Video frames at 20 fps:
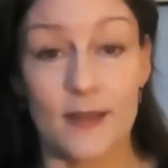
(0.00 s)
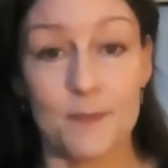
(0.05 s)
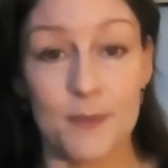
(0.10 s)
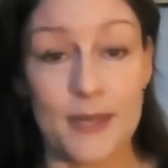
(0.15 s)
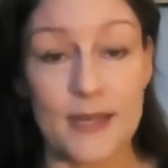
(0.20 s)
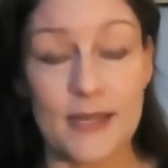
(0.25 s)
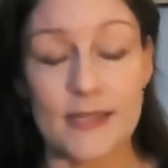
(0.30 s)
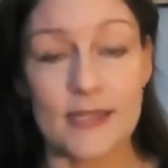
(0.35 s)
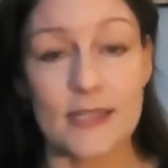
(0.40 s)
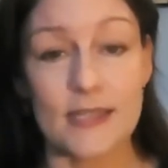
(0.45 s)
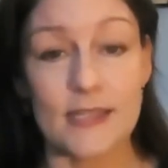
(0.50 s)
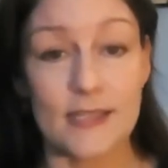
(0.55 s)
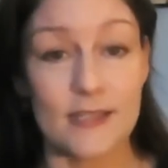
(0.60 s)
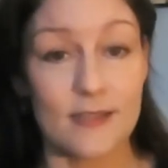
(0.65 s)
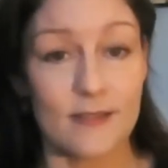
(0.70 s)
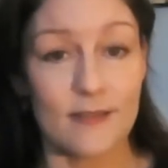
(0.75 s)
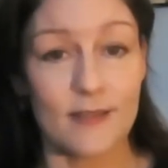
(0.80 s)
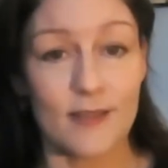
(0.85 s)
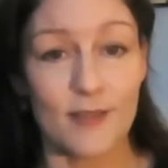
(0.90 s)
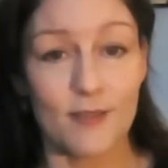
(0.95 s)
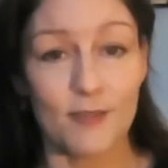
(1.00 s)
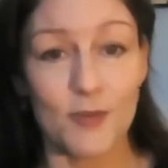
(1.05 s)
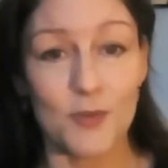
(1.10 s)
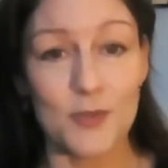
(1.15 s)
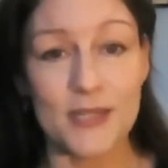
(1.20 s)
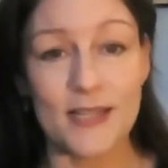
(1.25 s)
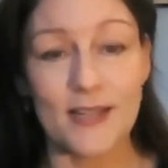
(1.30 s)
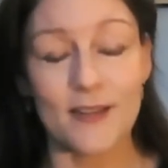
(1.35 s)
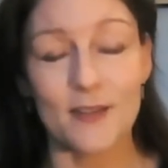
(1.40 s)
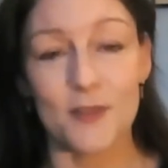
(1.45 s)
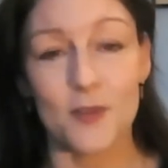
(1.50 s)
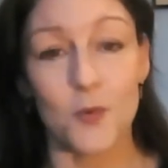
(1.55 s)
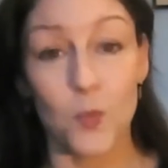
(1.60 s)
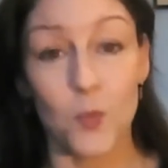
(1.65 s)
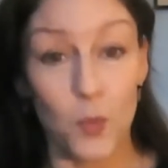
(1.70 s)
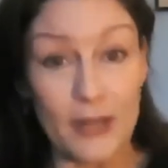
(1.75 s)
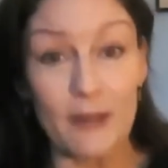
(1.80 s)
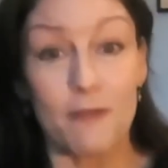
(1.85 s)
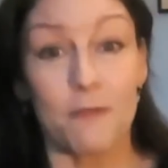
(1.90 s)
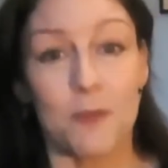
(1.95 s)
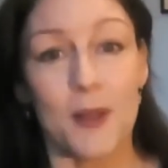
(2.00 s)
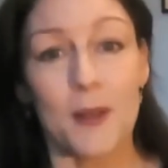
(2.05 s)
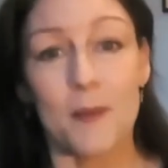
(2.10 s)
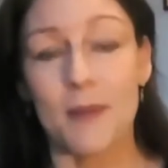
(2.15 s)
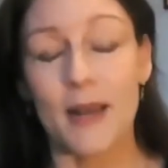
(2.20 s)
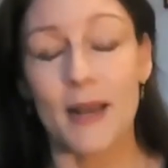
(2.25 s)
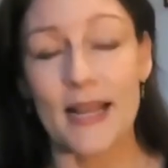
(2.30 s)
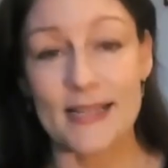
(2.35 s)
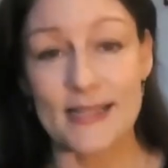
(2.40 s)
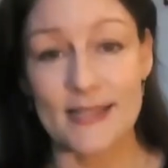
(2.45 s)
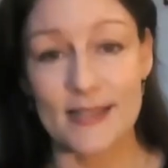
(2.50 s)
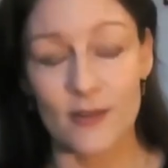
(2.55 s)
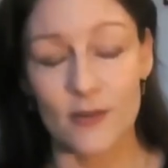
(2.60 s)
because it's the rules that we've put in place,